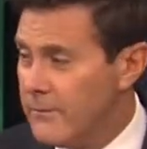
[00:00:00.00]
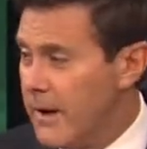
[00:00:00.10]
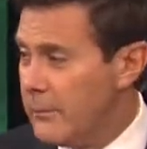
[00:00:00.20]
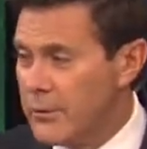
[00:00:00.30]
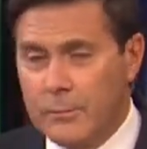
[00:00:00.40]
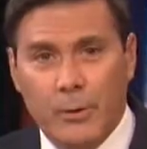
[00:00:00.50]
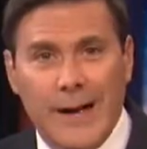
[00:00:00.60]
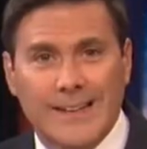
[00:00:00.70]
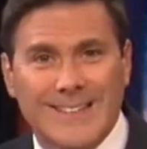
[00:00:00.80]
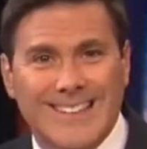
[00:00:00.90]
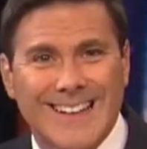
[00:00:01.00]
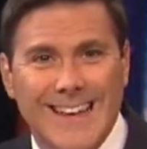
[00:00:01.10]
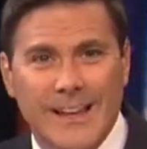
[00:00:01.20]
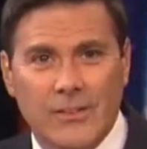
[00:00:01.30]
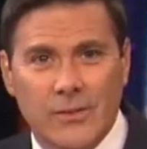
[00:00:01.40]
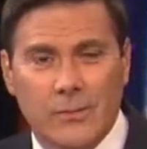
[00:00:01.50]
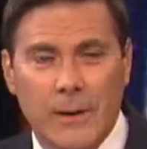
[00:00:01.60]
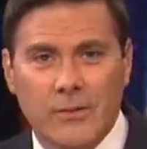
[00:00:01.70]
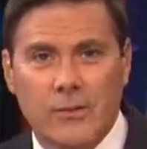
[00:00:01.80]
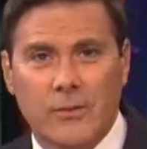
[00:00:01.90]
Von was in practice today.
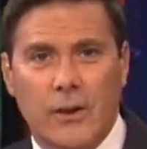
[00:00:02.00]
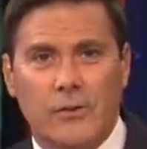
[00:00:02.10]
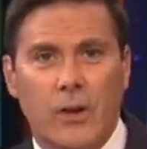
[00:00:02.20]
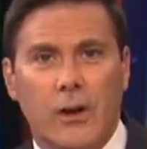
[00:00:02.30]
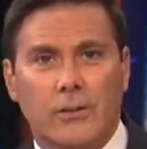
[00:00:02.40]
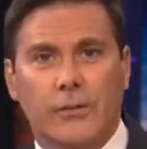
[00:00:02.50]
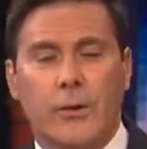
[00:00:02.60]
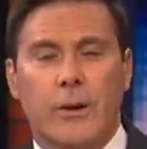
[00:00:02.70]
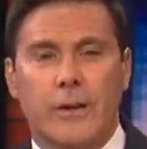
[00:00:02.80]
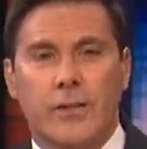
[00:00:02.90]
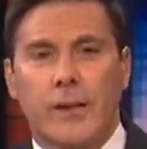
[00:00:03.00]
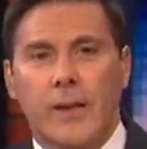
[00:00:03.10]
Suspension starts August 30th.